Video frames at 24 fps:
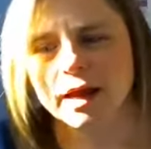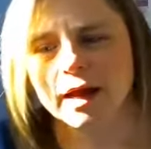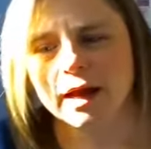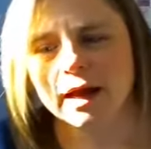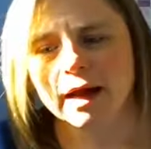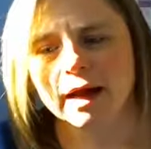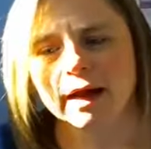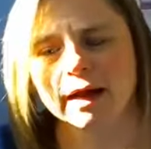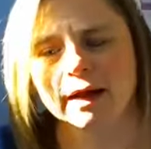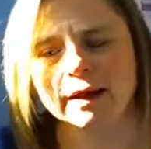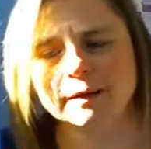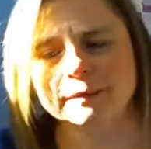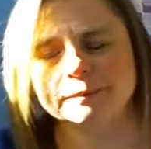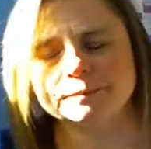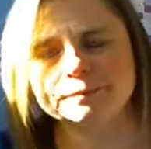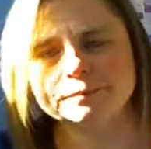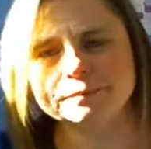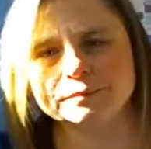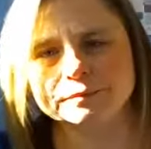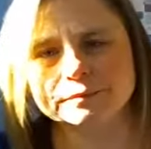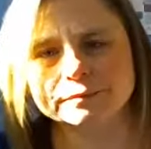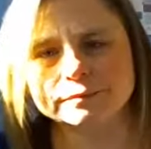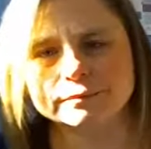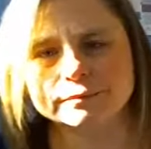The
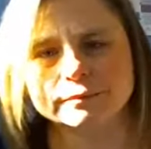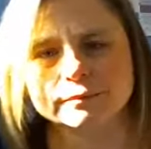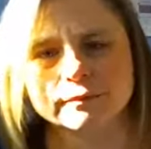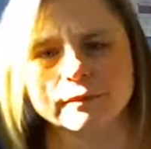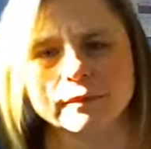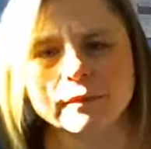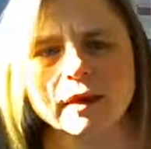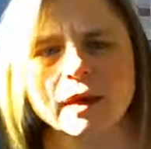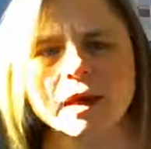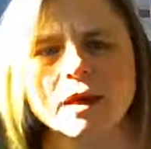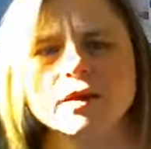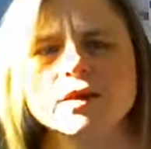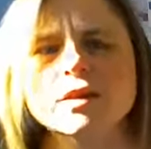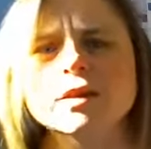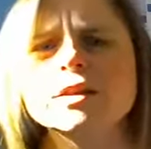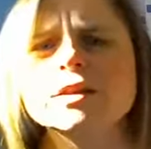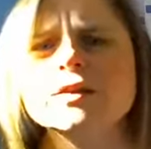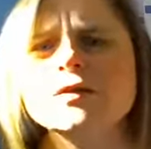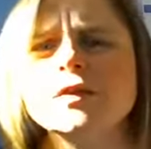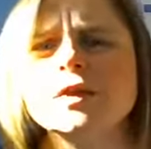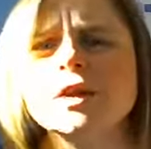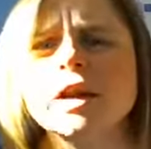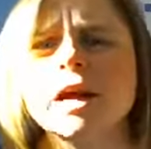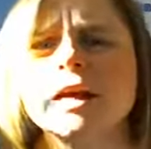
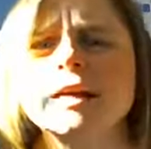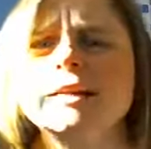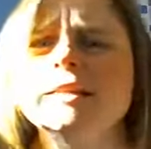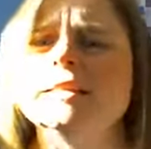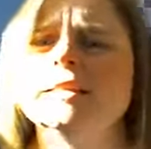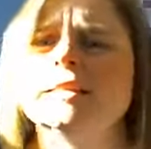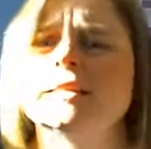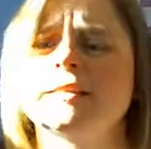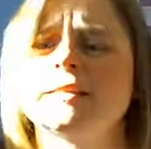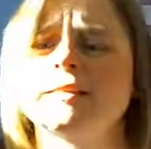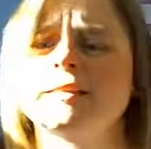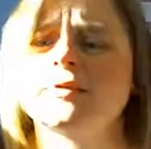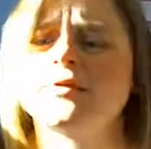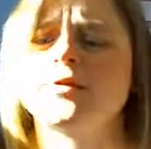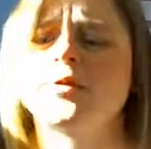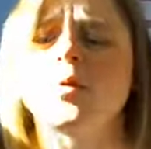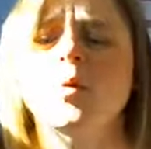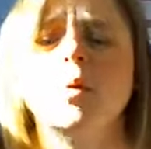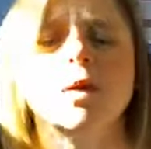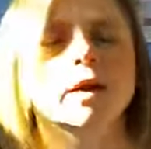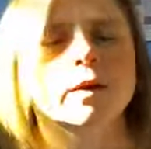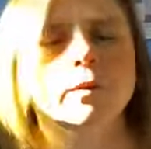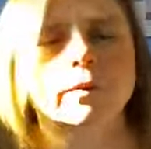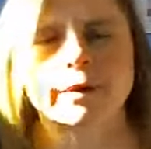different ideas of
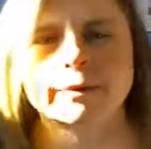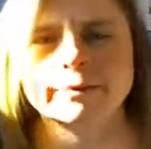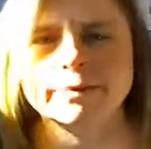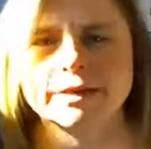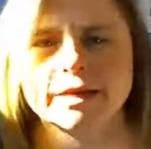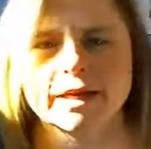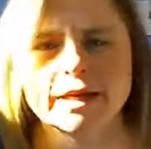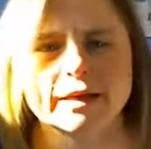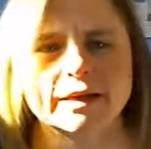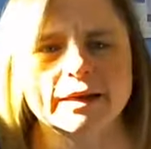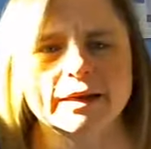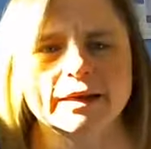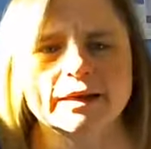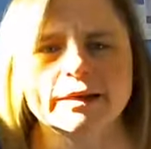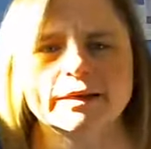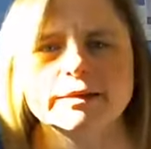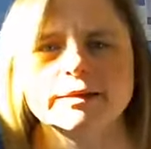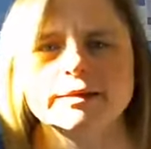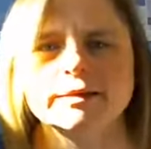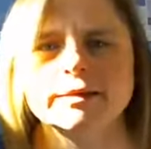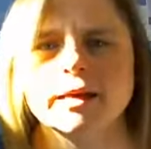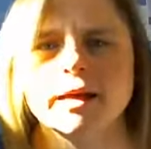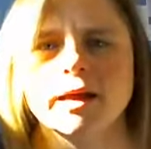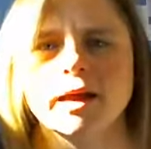what a website
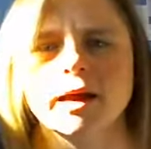is,